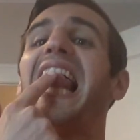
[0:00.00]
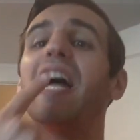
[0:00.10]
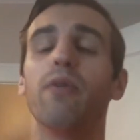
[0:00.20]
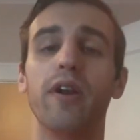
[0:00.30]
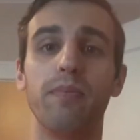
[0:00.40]

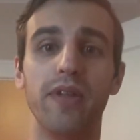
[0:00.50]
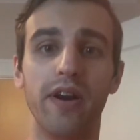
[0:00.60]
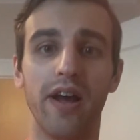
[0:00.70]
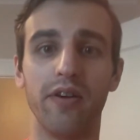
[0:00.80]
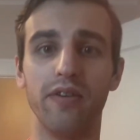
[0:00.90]
Right up
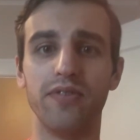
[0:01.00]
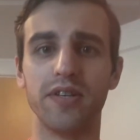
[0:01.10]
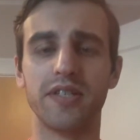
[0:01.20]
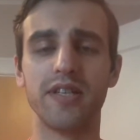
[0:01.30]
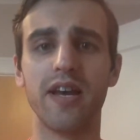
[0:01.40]
there. I don't know if you
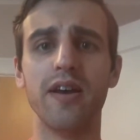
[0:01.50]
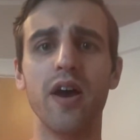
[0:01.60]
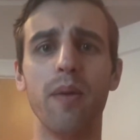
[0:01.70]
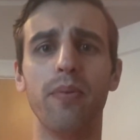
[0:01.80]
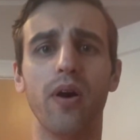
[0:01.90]
can see
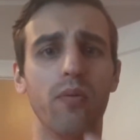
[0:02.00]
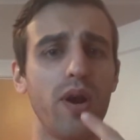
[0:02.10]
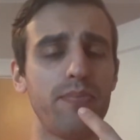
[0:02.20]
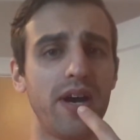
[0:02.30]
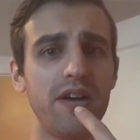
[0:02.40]
that, but
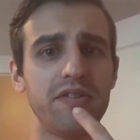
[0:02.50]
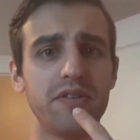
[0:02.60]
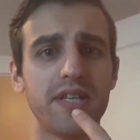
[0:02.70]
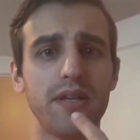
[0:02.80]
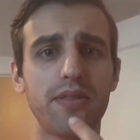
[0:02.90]
right behind your
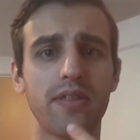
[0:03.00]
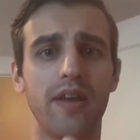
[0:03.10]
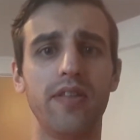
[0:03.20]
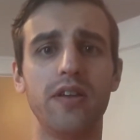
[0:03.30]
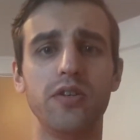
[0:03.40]
teeth.
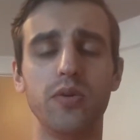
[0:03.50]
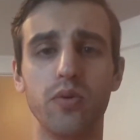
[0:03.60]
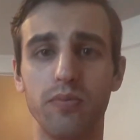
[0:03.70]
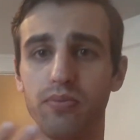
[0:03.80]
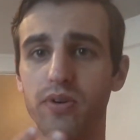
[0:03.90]
And then you
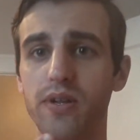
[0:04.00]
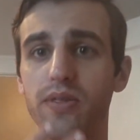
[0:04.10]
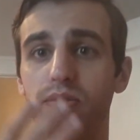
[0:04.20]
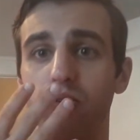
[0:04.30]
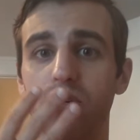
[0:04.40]
would
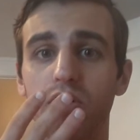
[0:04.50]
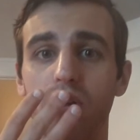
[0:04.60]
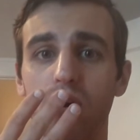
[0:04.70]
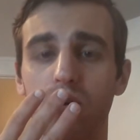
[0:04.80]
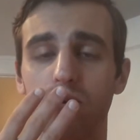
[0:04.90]
breathe through your
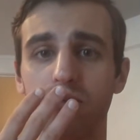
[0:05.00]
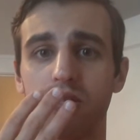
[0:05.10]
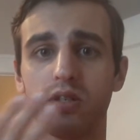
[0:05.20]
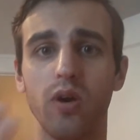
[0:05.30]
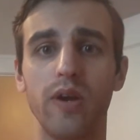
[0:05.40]
nose,
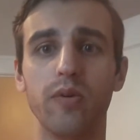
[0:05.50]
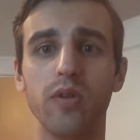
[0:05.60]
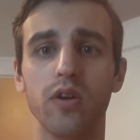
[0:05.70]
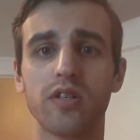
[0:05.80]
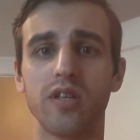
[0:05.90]
so it would
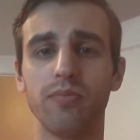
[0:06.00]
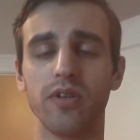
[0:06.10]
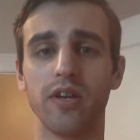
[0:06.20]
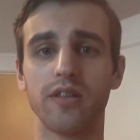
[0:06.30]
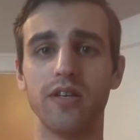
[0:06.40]
look something
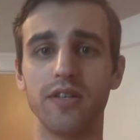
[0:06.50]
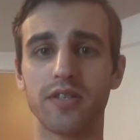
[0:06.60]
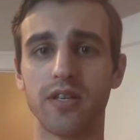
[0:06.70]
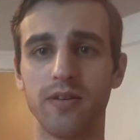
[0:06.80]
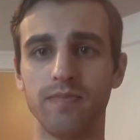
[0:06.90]
like
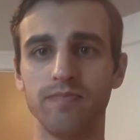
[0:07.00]
this.